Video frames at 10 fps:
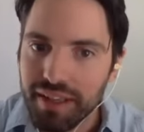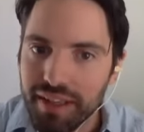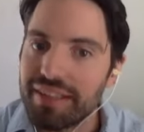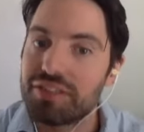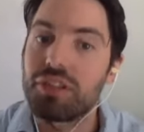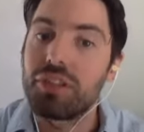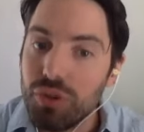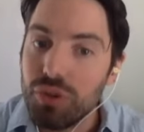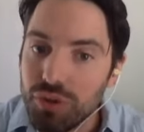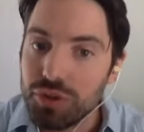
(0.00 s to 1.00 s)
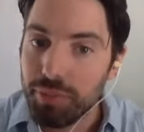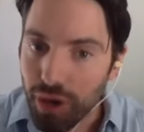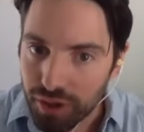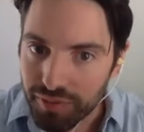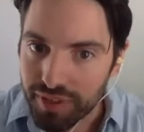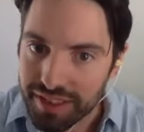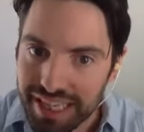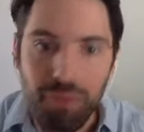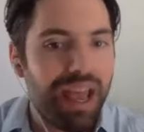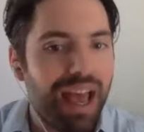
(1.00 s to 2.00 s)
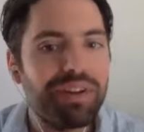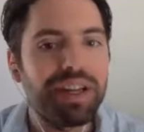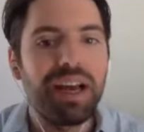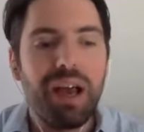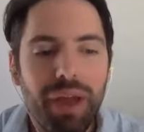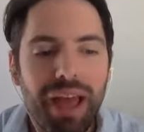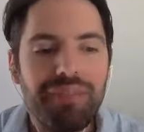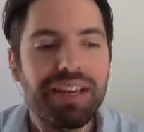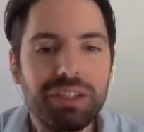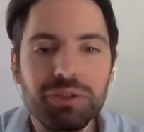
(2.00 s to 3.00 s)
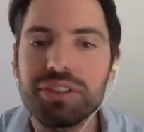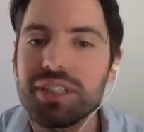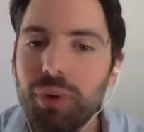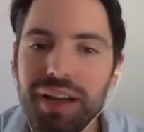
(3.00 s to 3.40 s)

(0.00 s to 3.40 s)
That's a huge part of this. And we have a we have an interesting way